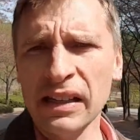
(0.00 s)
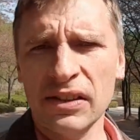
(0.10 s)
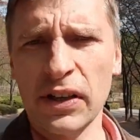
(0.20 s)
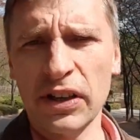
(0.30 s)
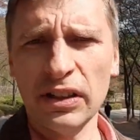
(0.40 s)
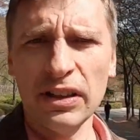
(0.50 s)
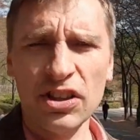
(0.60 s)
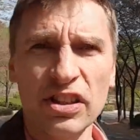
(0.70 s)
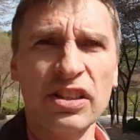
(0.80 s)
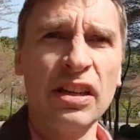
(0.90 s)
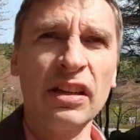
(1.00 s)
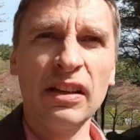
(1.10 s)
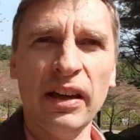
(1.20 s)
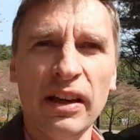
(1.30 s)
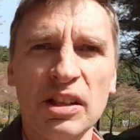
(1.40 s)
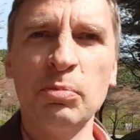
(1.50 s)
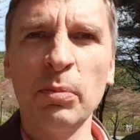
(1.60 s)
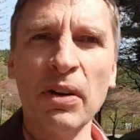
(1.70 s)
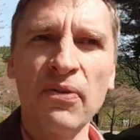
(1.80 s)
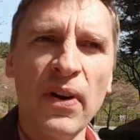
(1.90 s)
It's very delicious. It's been
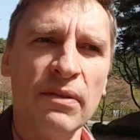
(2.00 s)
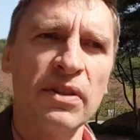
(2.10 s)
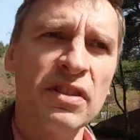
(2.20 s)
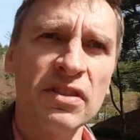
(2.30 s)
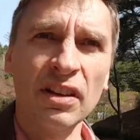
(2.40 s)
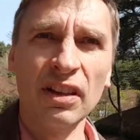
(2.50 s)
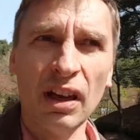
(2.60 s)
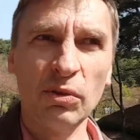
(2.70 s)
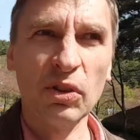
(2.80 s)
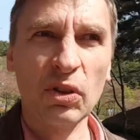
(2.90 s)
my favorite since I came to